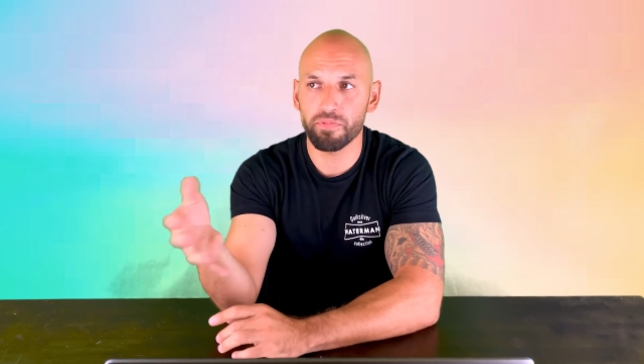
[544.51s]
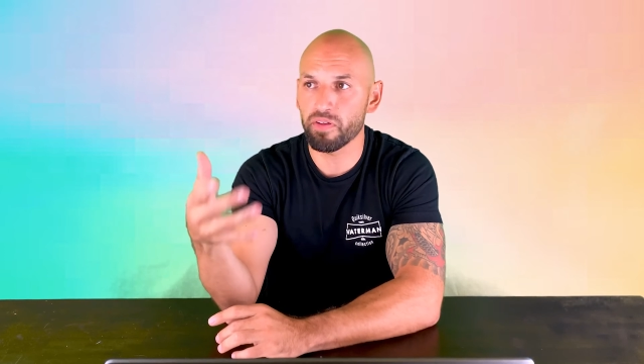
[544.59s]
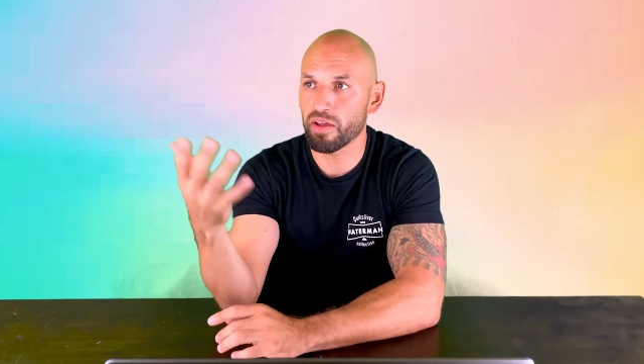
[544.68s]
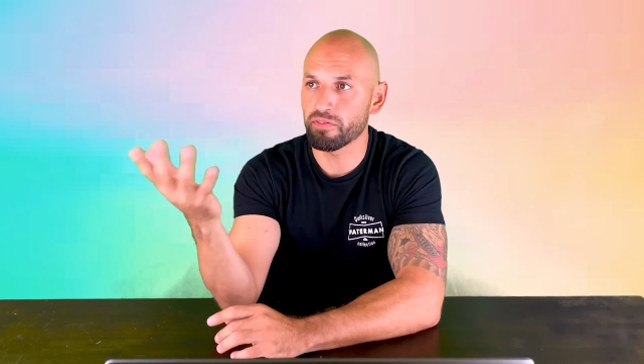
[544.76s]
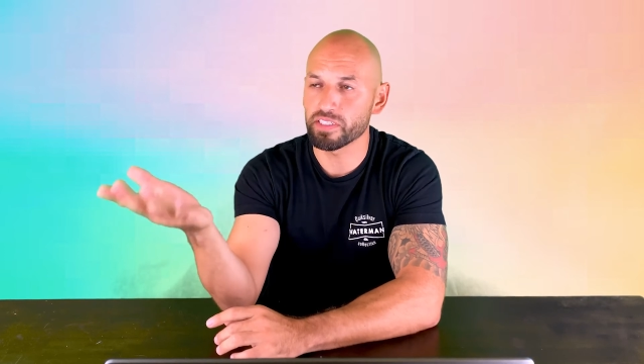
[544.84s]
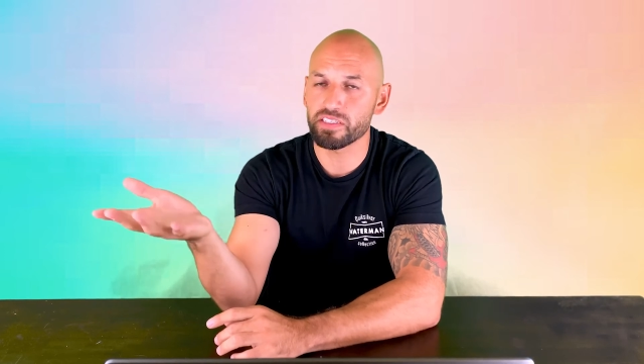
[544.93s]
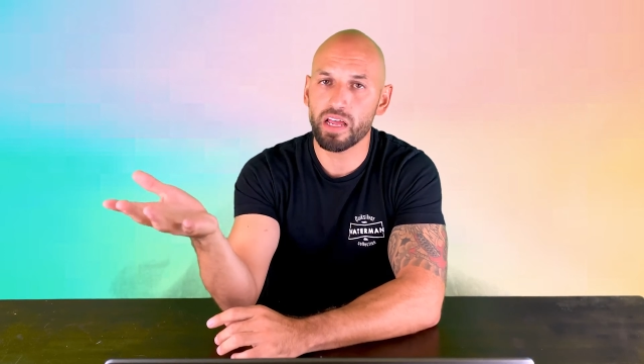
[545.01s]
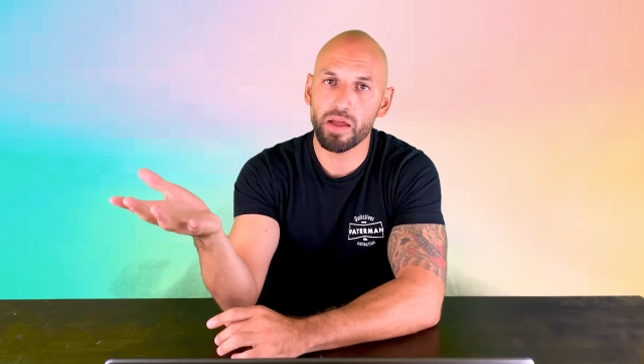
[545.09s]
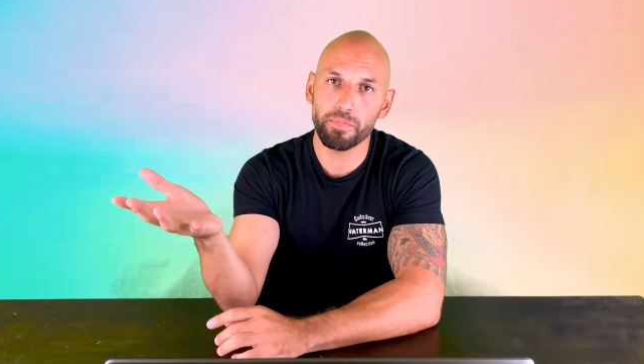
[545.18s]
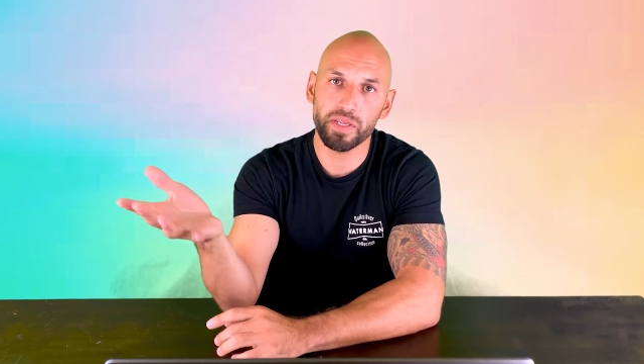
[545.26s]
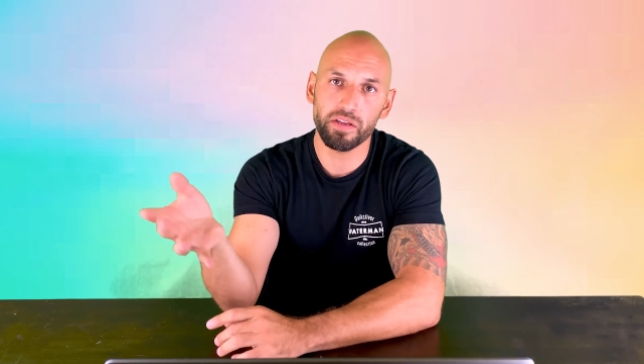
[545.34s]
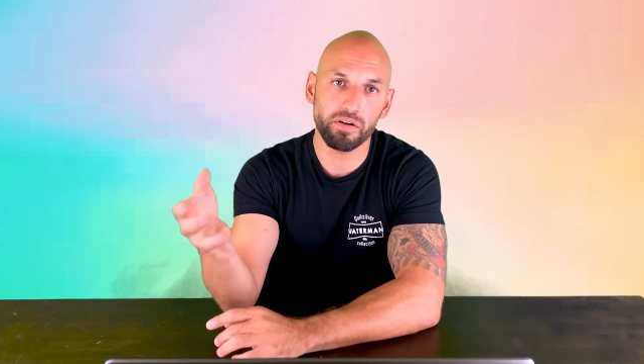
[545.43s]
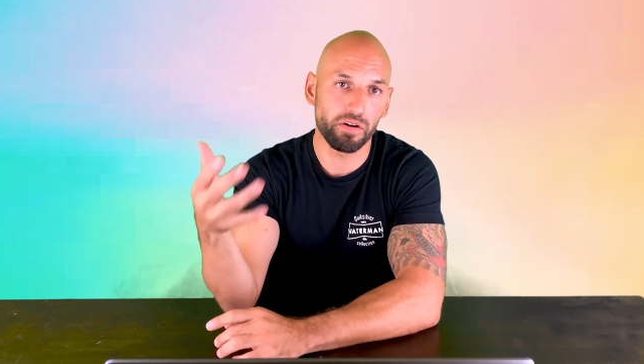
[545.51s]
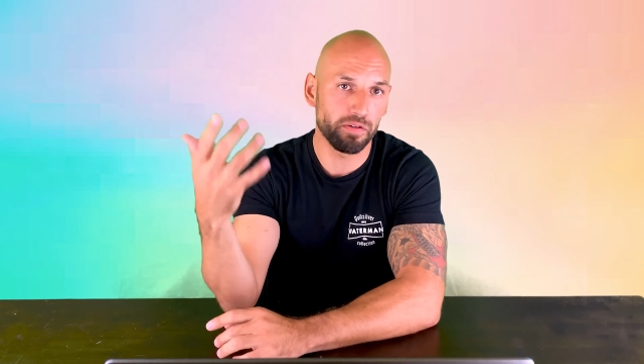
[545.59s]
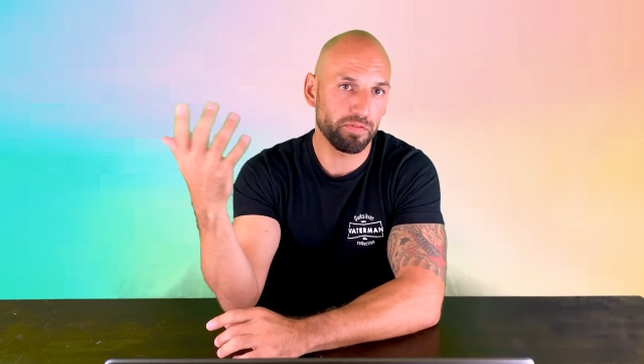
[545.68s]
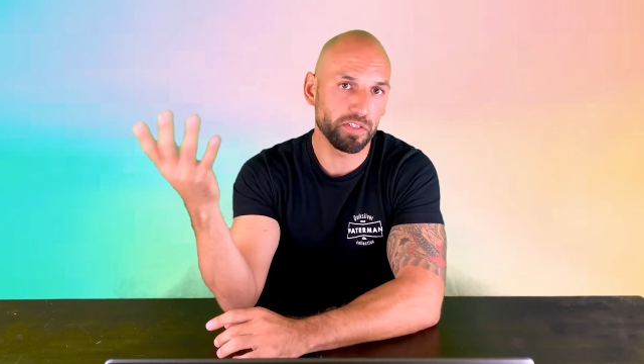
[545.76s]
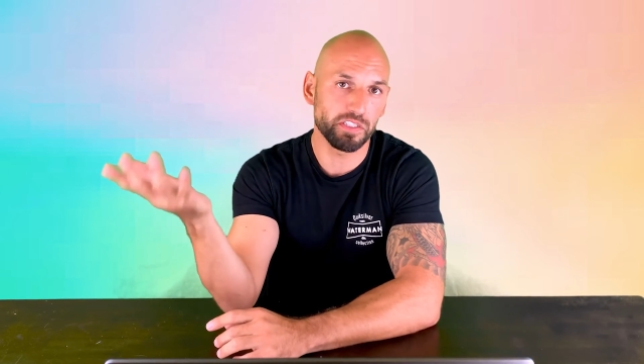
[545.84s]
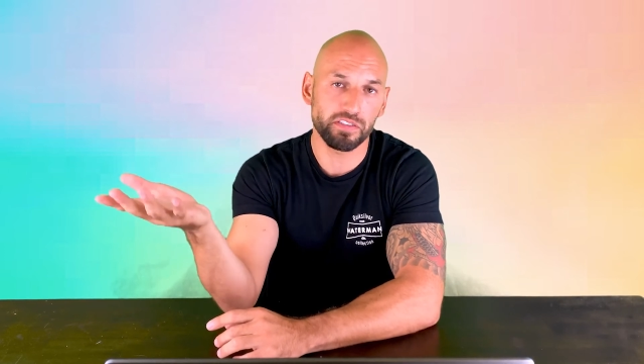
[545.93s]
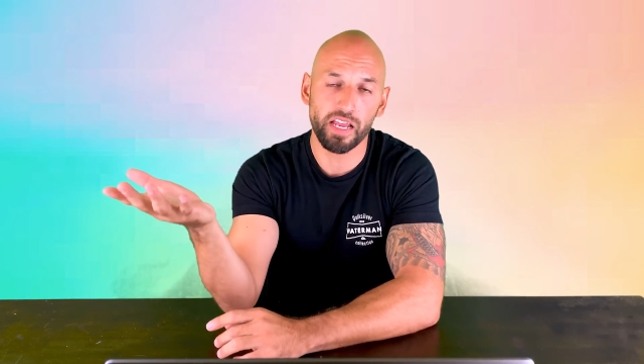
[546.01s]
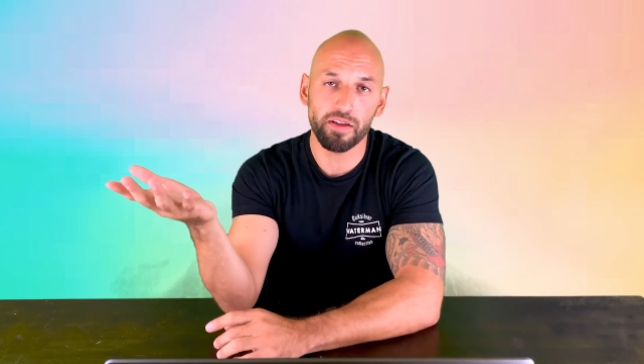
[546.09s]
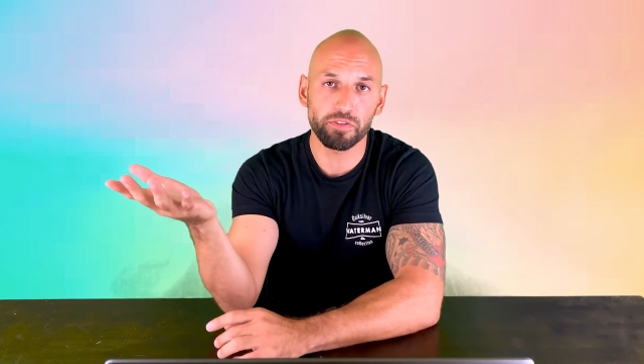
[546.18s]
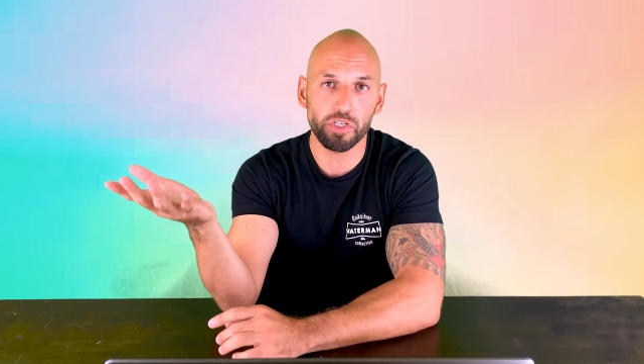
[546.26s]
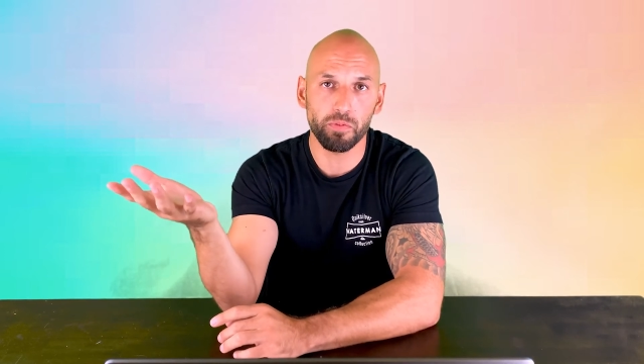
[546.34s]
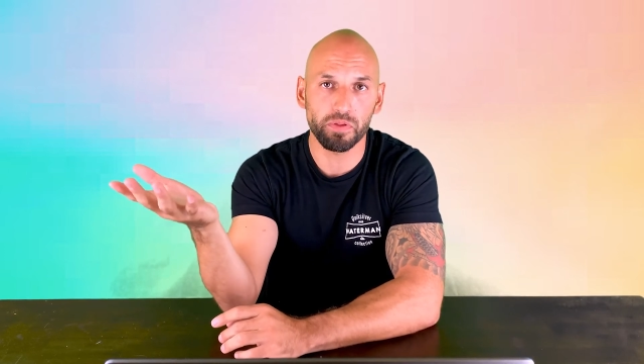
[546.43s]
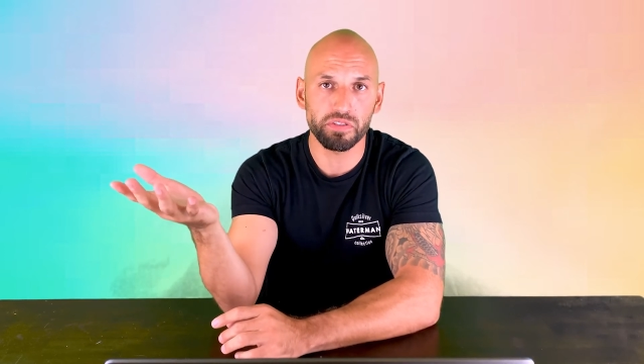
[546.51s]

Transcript: If you have insomnia or if you just have trouble